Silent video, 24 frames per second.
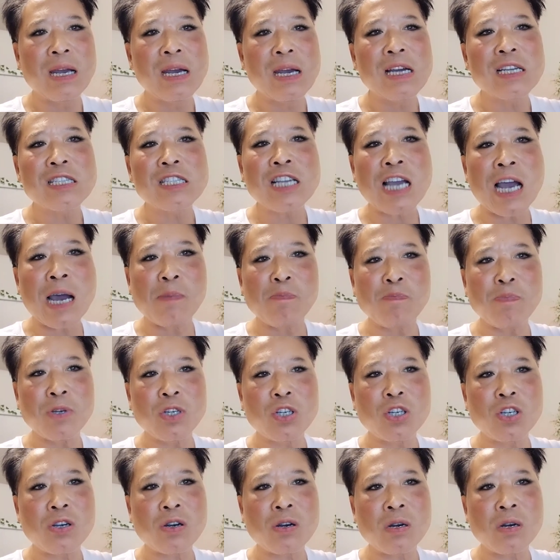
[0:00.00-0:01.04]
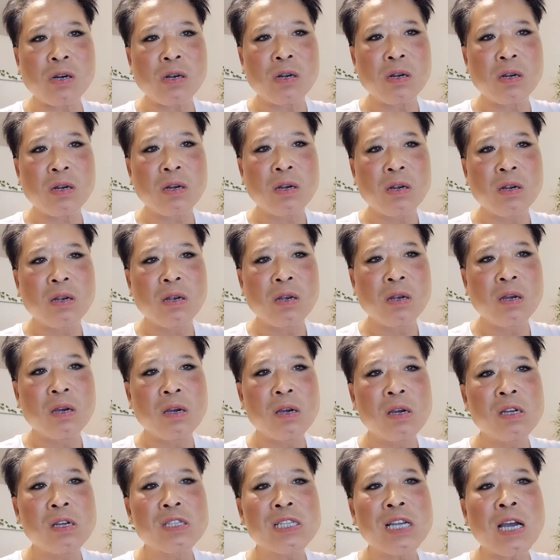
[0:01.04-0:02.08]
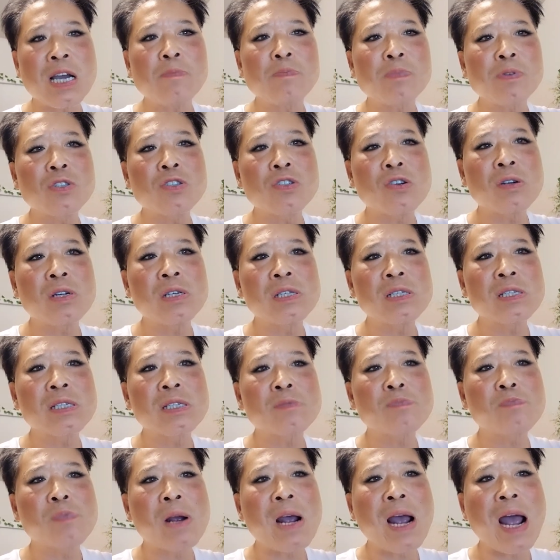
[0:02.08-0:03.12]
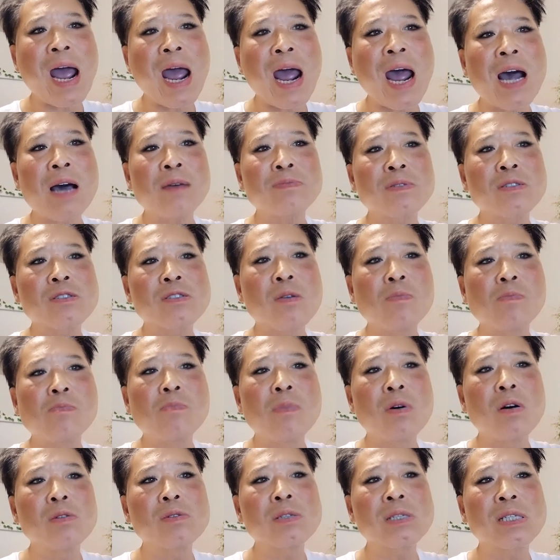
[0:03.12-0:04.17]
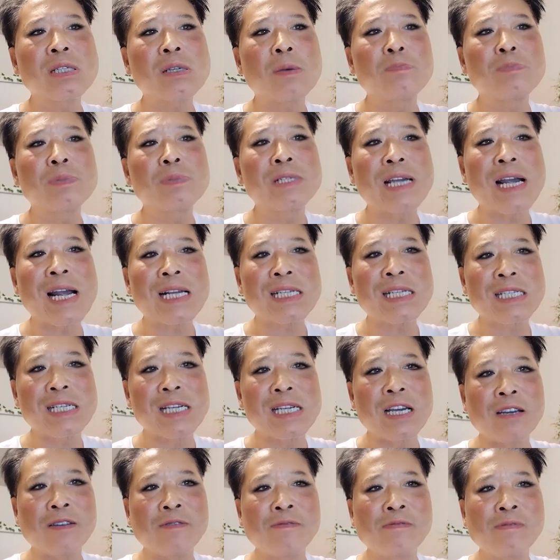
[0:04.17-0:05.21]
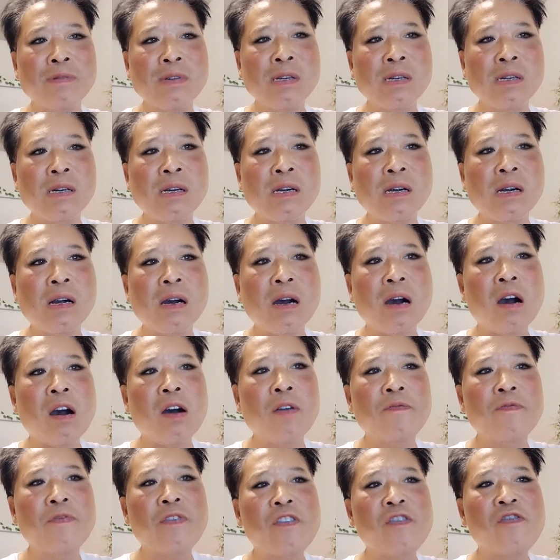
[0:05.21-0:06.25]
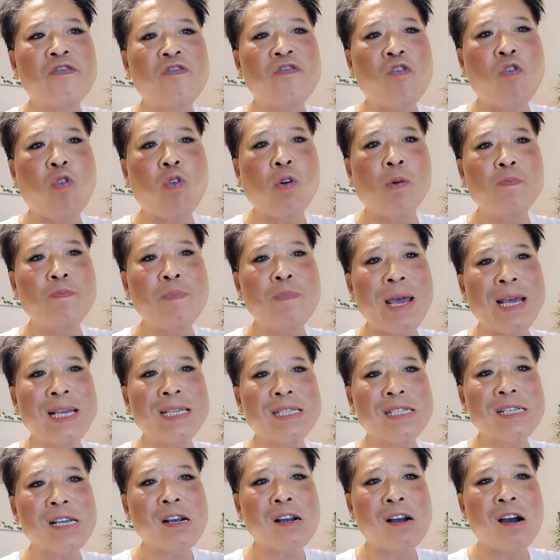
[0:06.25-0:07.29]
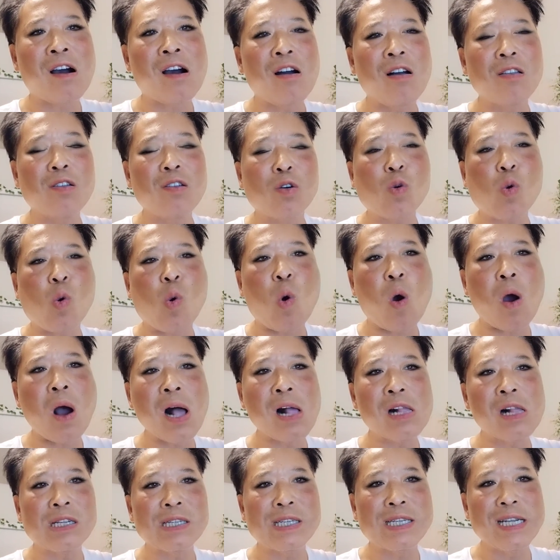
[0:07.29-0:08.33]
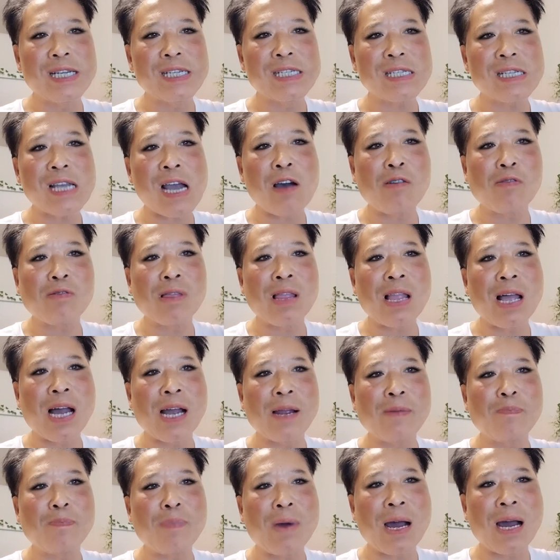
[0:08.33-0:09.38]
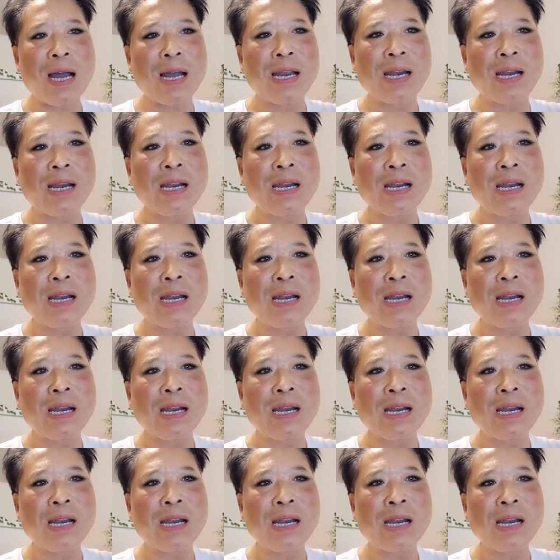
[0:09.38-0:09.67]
Temperature. Temperature is perhaps the most subjective of the 4 basic color qualities outlined by